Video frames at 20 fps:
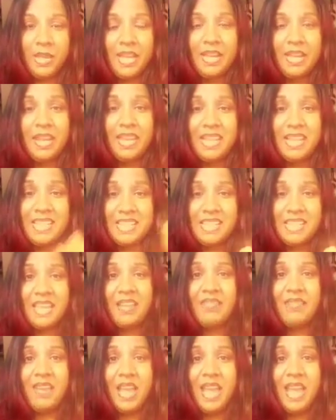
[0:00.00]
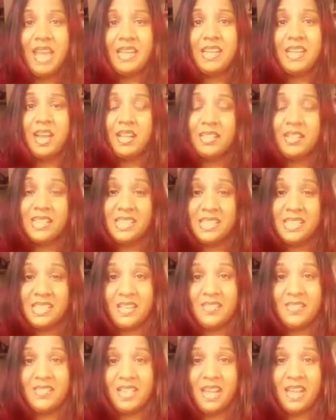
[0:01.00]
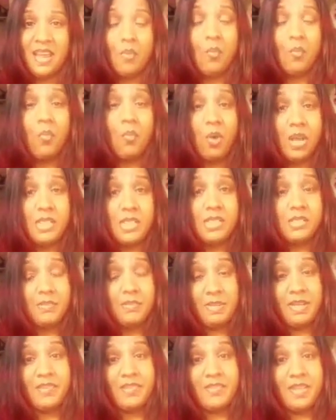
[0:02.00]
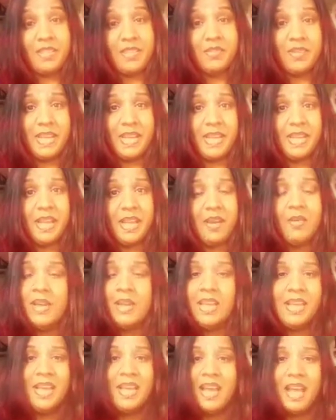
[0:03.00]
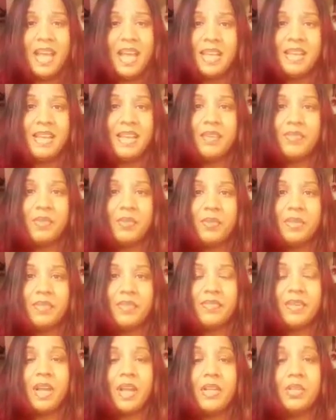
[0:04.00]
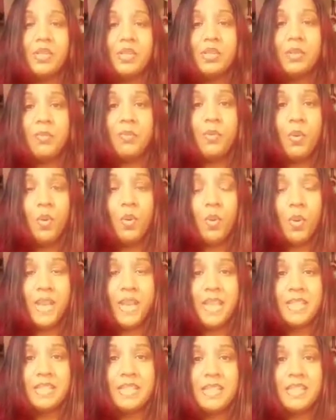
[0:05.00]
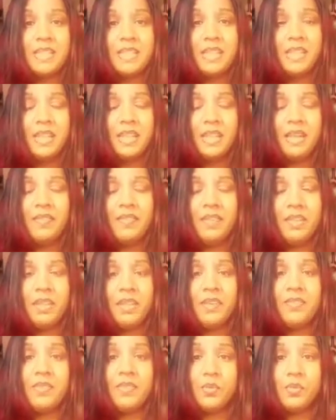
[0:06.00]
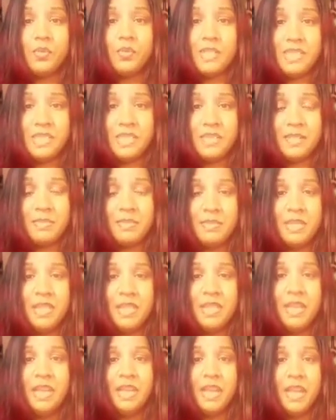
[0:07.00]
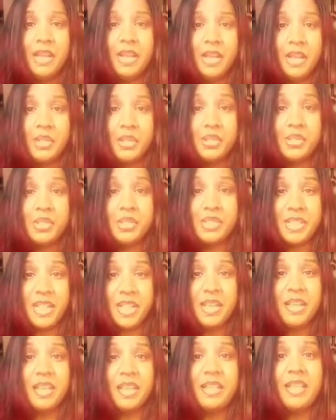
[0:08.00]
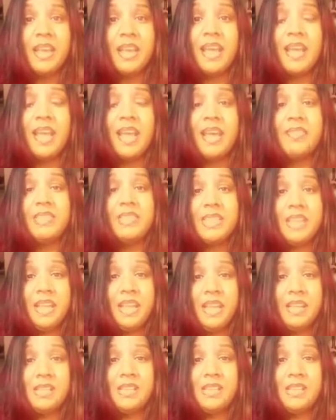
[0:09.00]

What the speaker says: And let's say if I had gotten the stuff that I want to manifest right now, I never would have gotten to the point, the level of the wisdom and understanding that I have today.